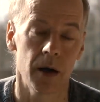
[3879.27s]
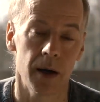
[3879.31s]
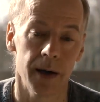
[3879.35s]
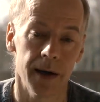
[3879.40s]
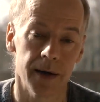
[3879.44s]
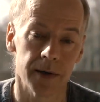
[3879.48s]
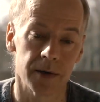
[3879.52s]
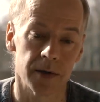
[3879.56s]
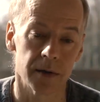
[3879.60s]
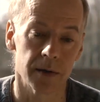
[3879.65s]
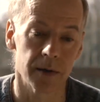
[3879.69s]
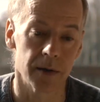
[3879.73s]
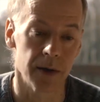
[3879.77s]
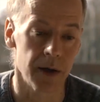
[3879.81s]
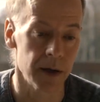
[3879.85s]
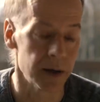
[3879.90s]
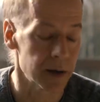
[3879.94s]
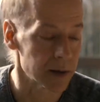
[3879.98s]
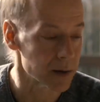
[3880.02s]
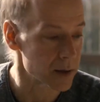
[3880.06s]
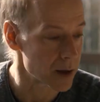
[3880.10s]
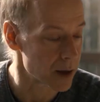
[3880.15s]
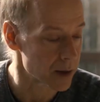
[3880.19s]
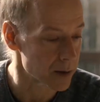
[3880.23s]
as
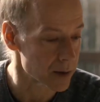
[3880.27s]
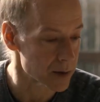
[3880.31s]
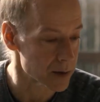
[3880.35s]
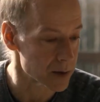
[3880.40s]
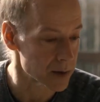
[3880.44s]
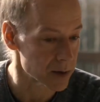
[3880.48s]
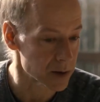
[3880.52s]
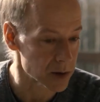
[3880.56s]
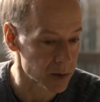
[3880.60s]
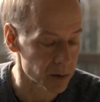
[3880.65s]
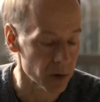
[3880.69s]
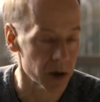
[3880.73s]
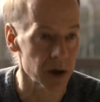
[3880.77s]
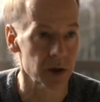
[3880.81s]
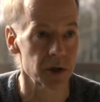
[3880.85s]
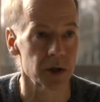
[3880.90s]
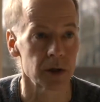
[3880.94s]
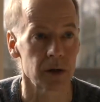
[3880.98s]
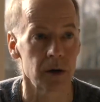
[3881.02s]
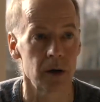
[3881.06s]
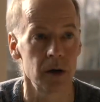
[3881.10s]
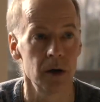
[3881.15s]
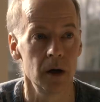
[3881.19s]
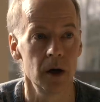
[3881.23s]
an
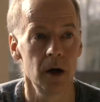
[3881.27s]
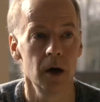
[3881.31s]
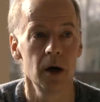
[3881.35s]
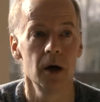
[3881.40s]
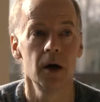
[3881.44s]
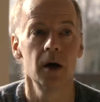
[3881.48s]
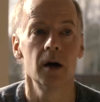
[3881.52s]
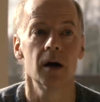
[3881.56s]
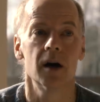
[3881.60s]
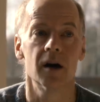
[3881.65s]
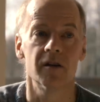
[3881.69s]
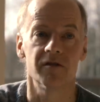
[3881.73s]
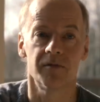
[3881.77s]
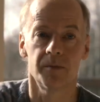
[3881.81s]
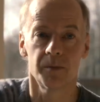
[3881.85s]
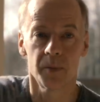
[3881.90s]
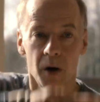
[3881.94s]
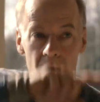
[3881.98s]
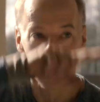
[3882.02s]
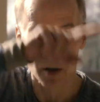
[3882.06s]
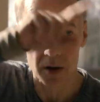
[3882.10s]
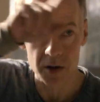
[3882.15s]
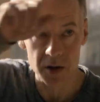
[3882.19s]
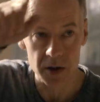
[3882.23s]
expression of
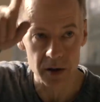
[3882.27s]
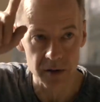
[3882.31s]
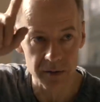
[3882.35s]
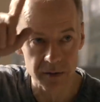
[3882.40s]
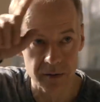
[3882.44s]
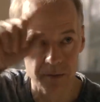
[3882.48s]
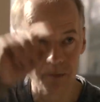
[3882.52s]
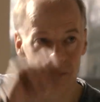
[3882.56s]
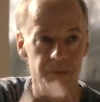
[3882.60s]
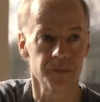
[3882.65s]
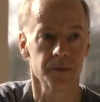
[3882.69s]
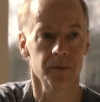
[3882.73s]
positive